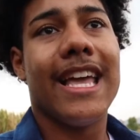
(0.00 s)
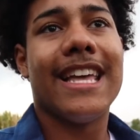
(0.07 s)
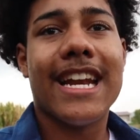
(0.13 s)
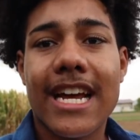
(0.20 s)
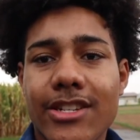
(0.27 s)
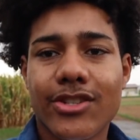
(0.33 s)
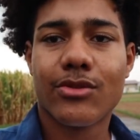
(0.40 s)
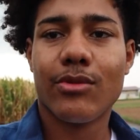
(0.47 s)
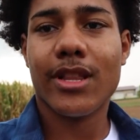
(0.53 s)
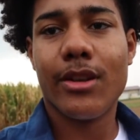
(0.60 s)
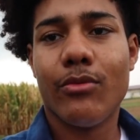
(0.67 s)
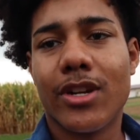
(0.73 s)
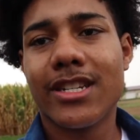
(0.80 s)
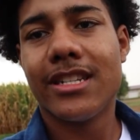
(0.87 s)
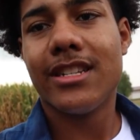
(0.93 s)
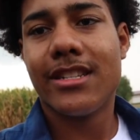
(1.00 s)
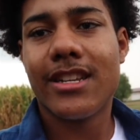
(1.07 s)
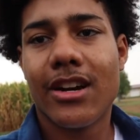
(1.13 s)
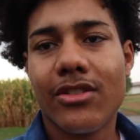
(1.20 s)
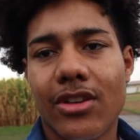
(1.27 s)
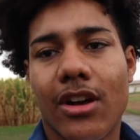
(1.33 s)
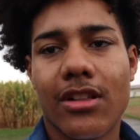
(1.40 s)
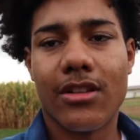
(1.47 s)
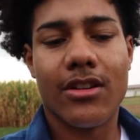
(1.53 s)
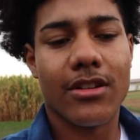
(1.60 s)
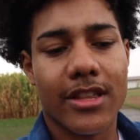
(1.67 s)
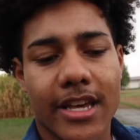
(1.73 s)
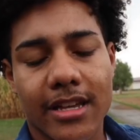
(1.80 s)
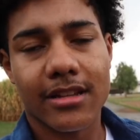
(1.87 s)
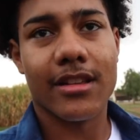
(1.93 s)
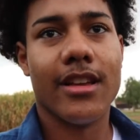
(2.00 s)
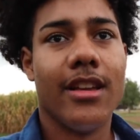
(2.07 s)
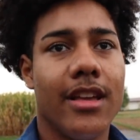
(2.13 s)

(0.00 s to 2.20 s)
And I just really wanted to tell y'all all that.